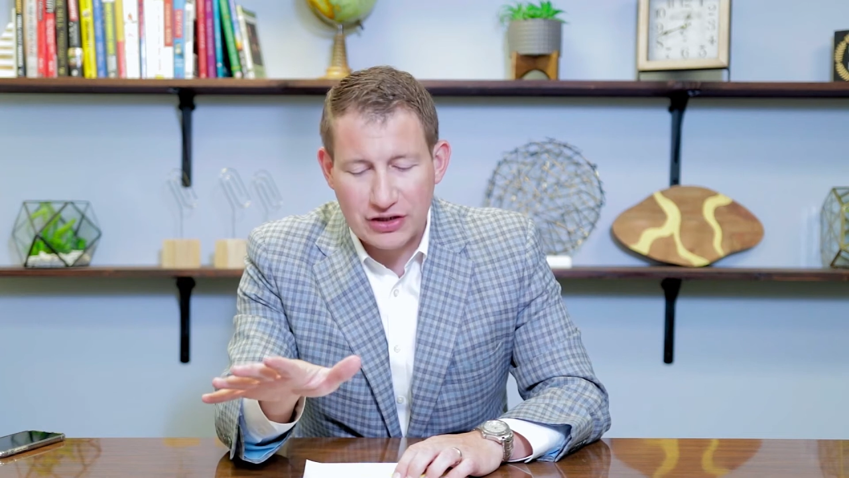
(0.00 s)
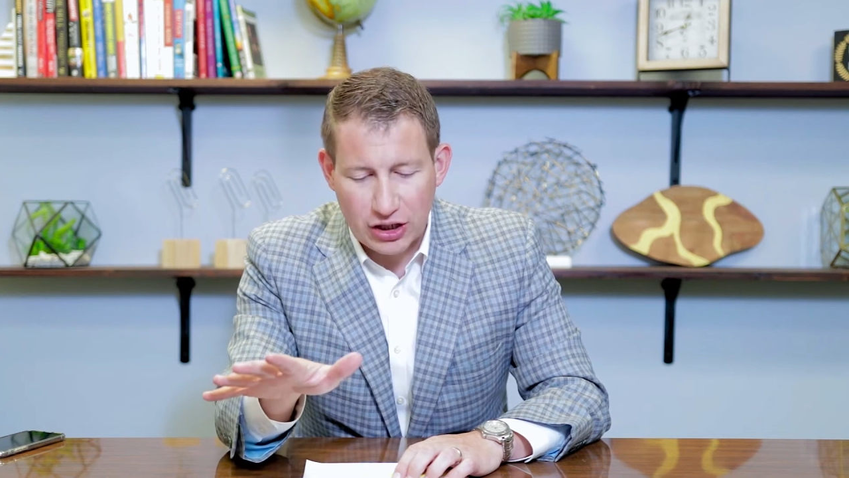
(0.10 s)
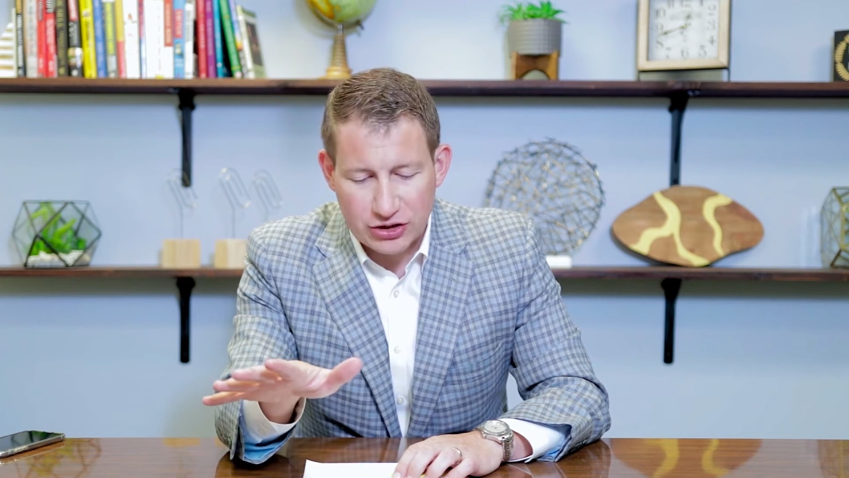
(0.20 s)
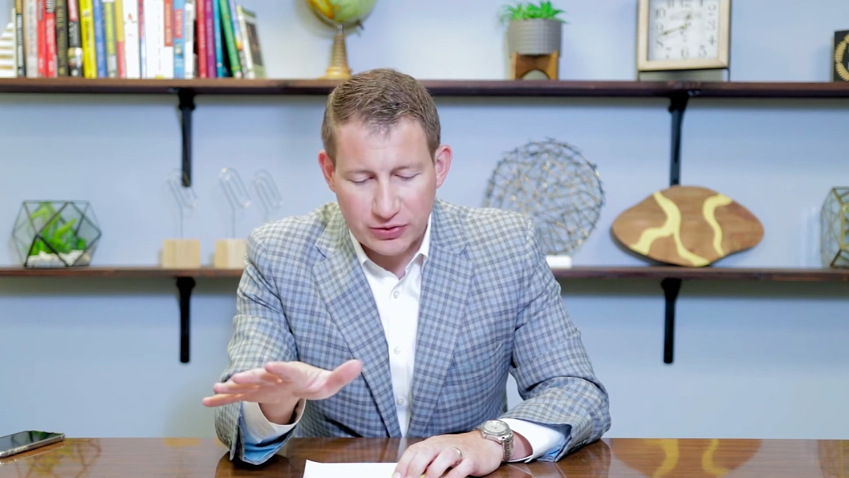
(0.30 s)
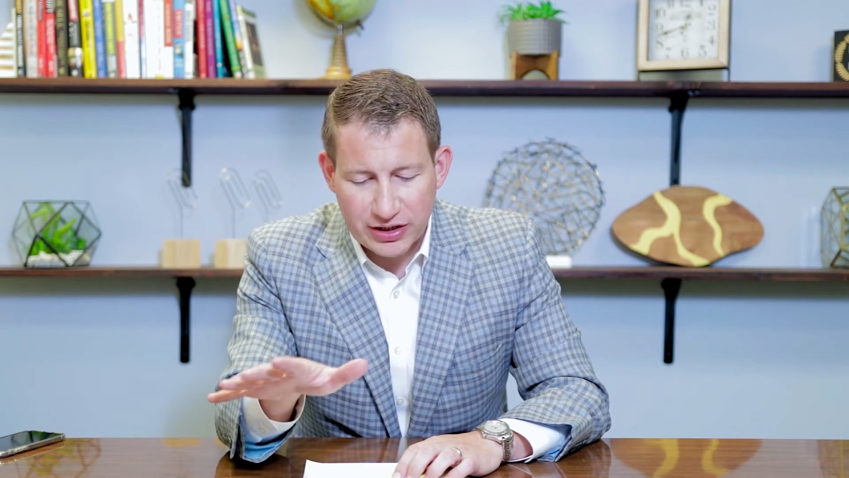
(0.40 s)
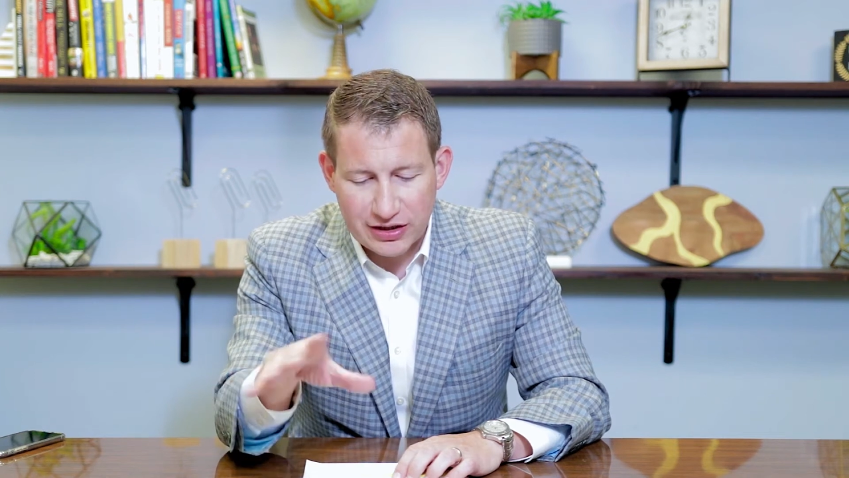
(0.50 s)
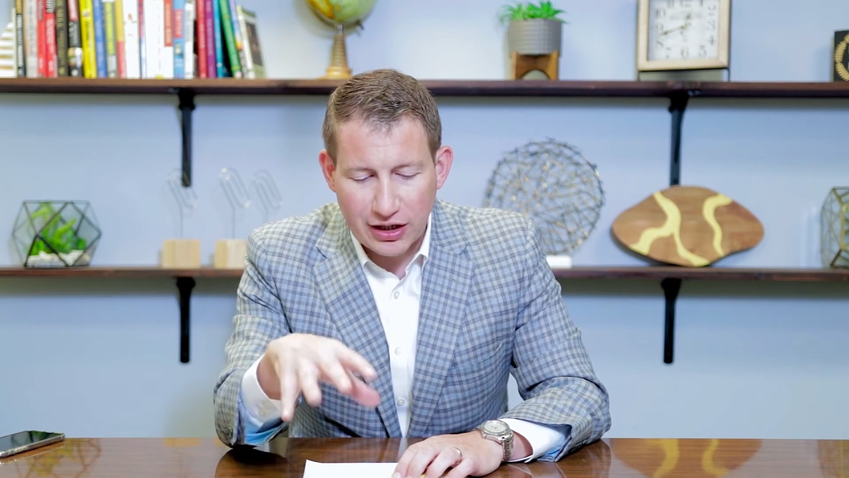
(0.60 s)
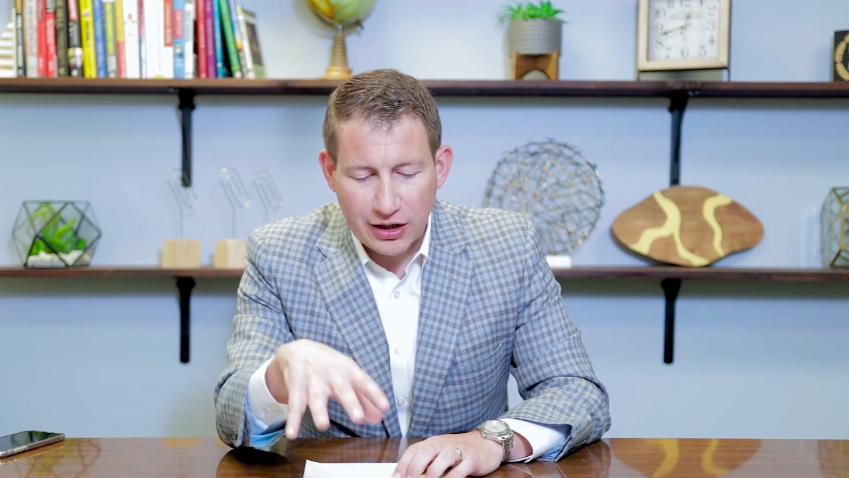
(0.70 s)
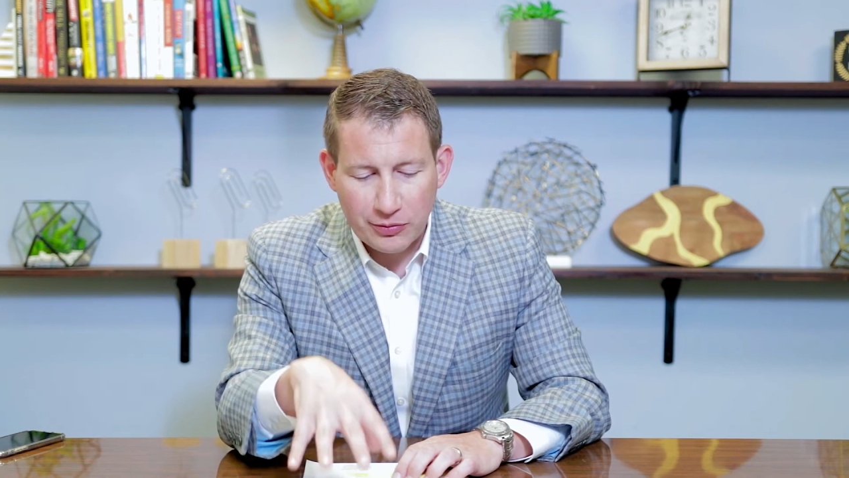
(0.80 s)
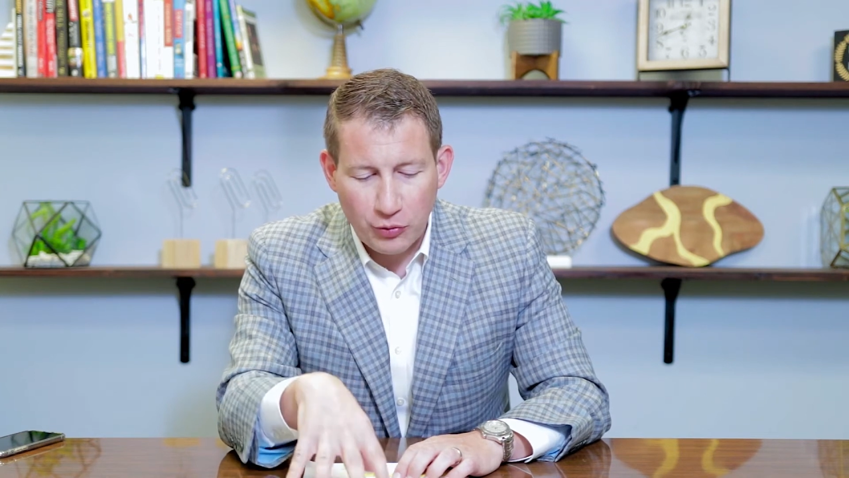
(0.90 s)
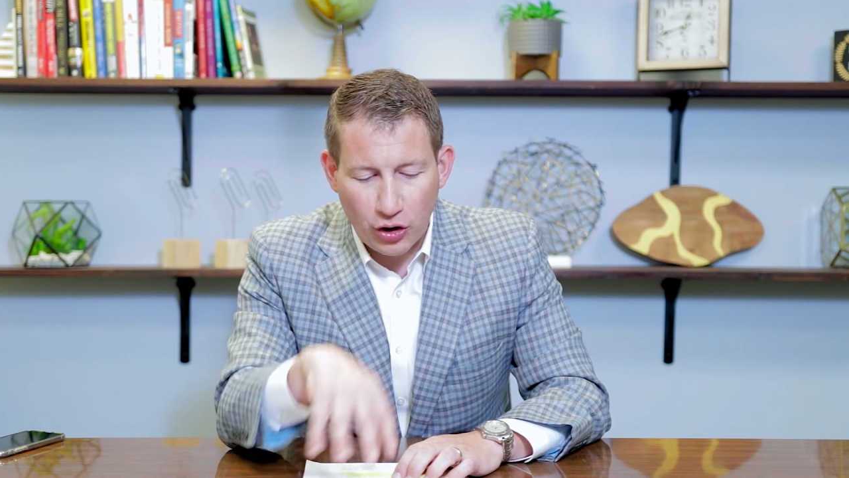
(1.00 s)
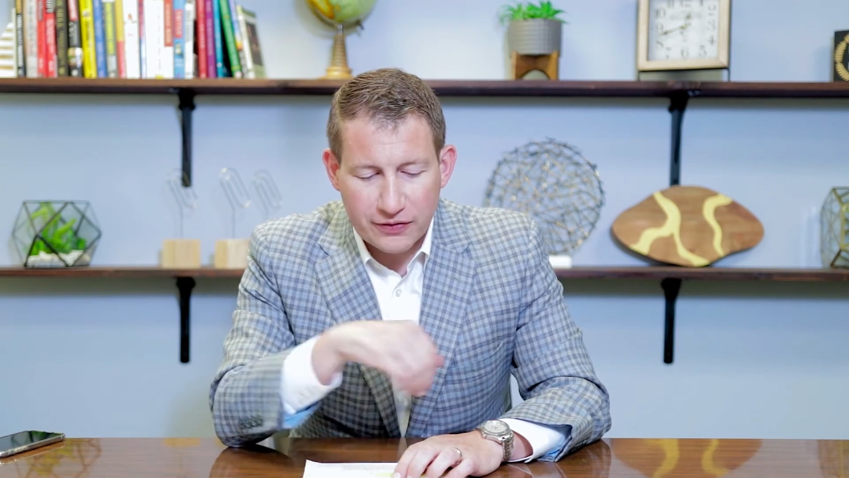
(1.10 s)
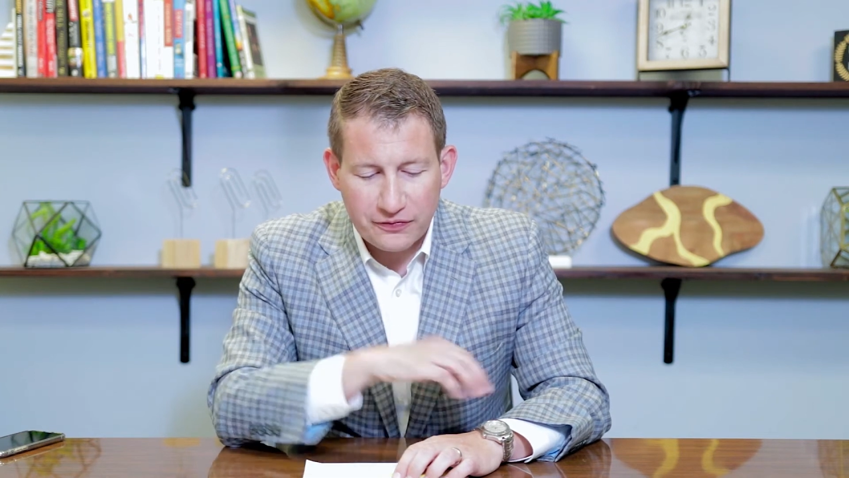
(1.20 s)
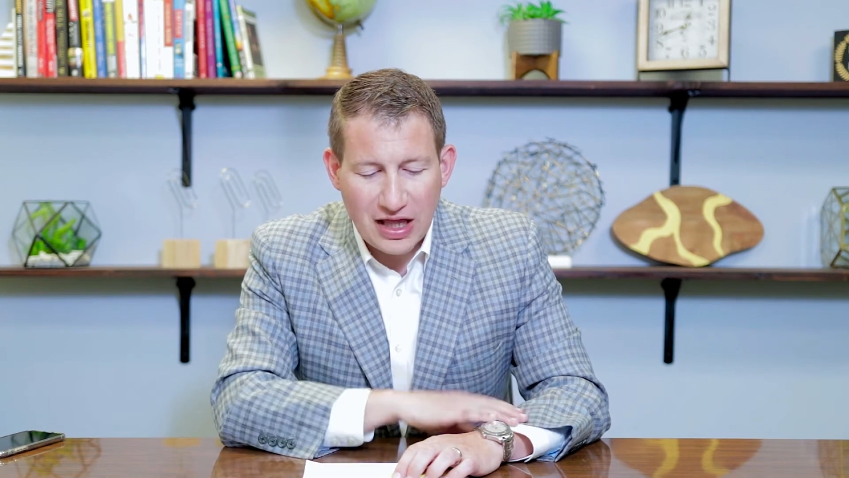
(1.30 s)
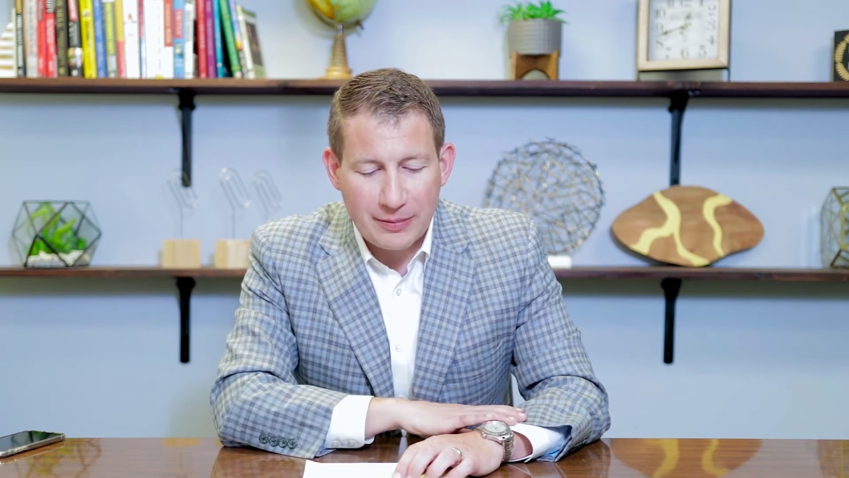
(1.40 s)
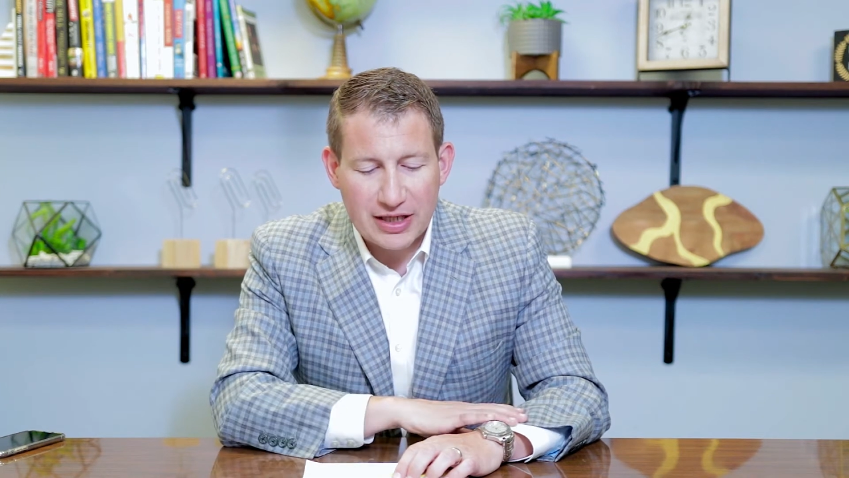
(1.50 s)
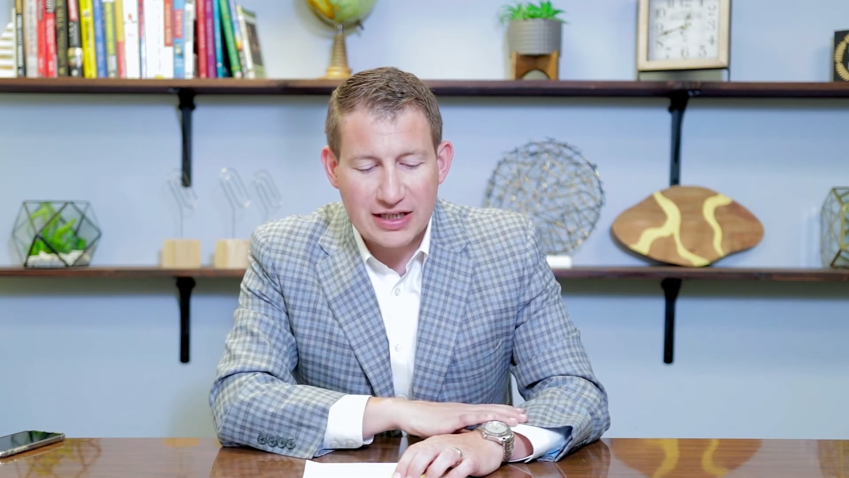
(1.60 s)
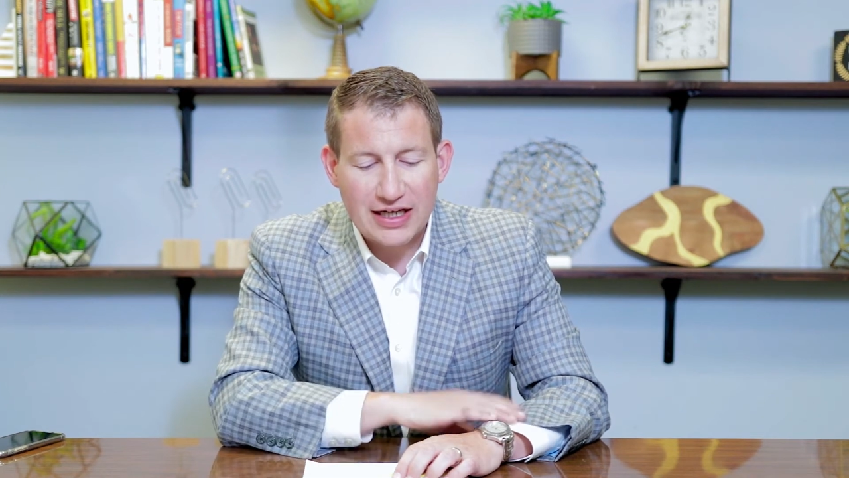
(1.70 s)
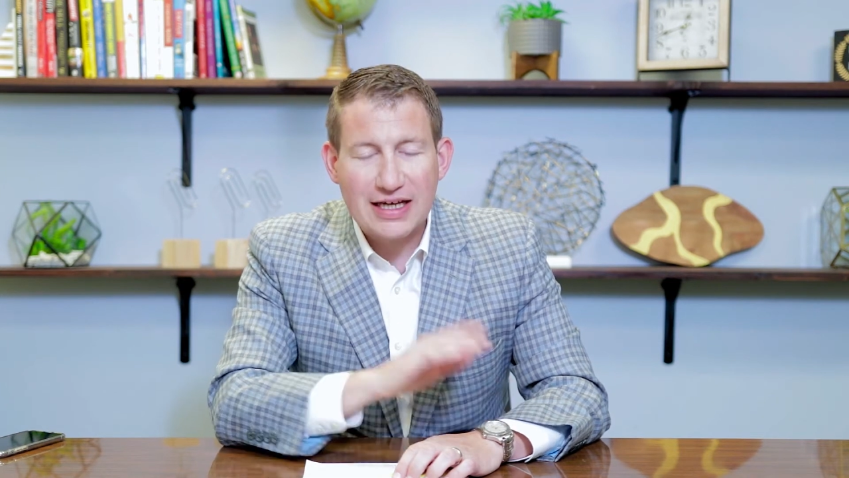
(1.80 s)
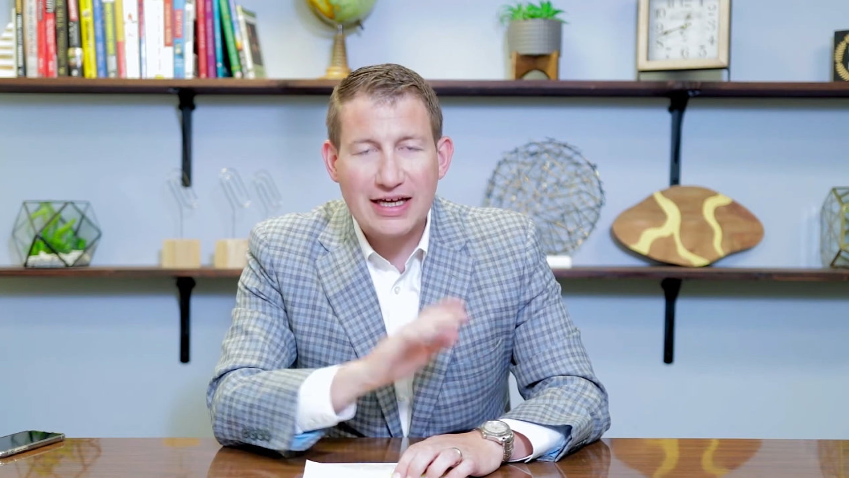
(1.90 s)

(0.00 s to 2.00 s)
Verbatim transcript: country, Mark Fleming,